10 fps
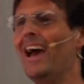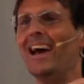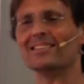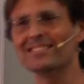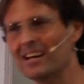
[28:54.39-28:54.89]

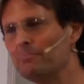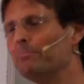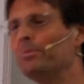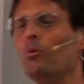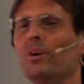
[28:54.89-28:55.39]
at
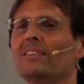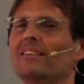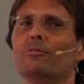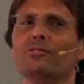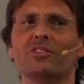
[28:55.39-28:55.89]
some point
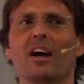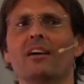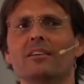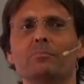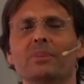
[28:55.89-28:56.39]
there is
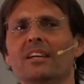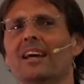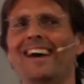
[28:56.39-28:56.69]
going to be